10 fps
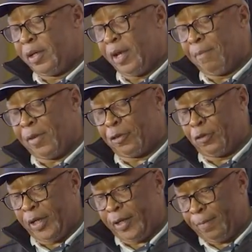Number
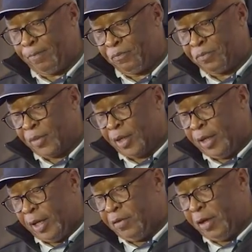three,
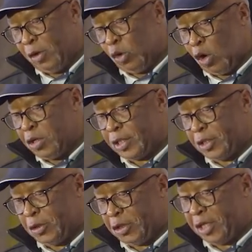in the new
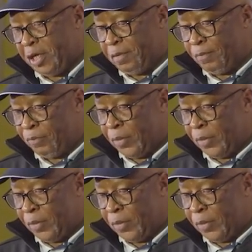constitution